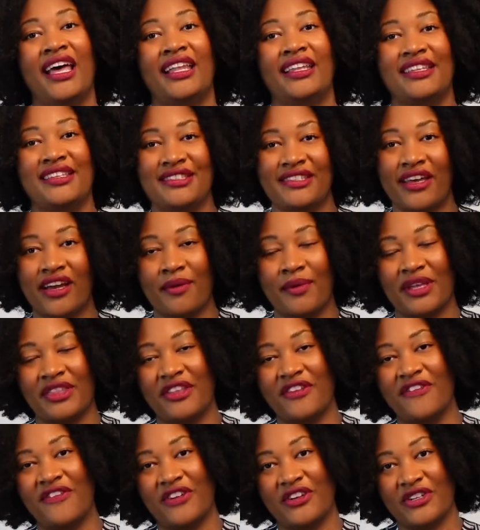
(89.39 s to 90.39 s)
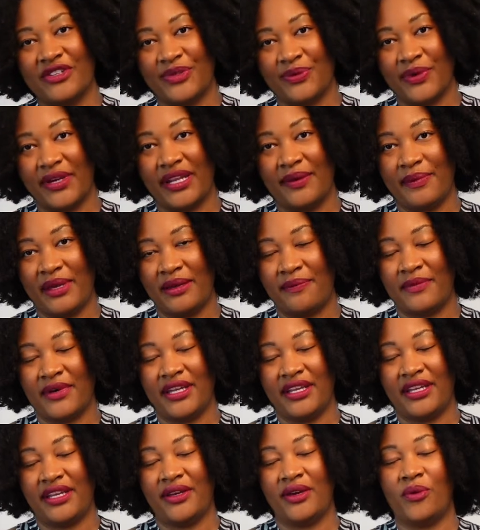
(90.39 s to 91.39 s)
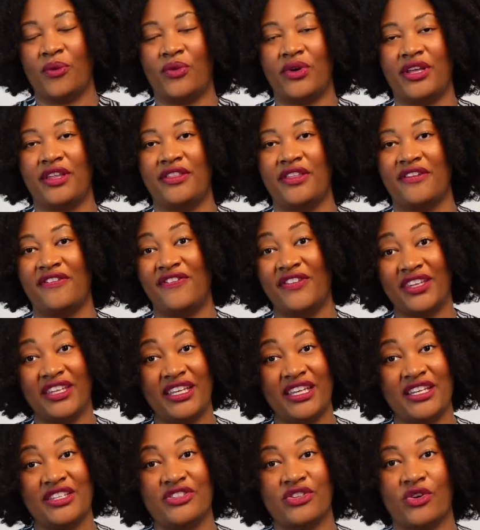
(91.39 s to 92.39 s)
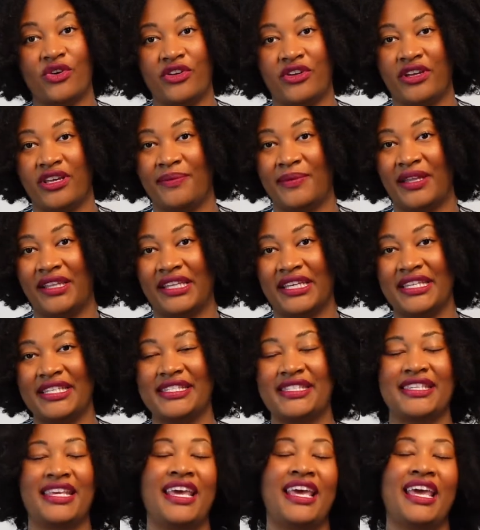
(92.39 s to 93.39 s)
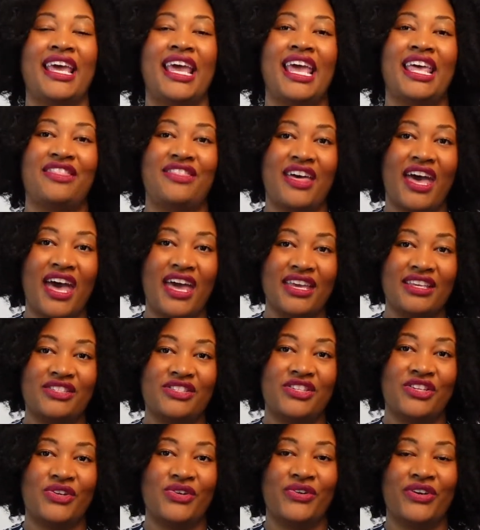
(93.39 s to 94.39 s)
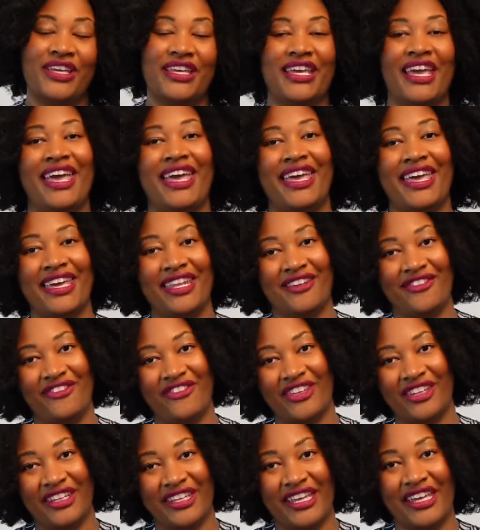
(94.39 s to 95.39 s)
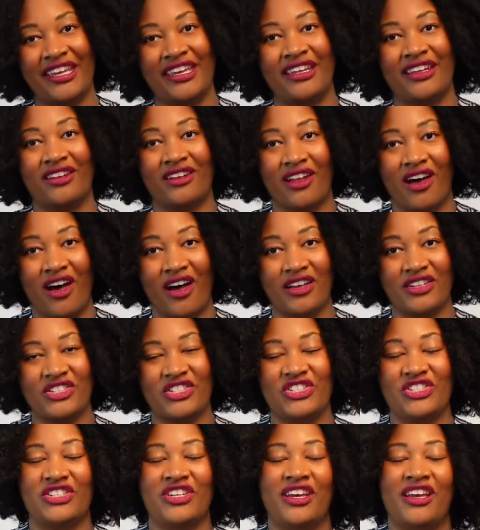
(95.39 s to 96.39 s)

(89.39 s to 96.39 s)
Let's talk about the first way to make money with affiliates on your email list, and that is doing an affiliate launch.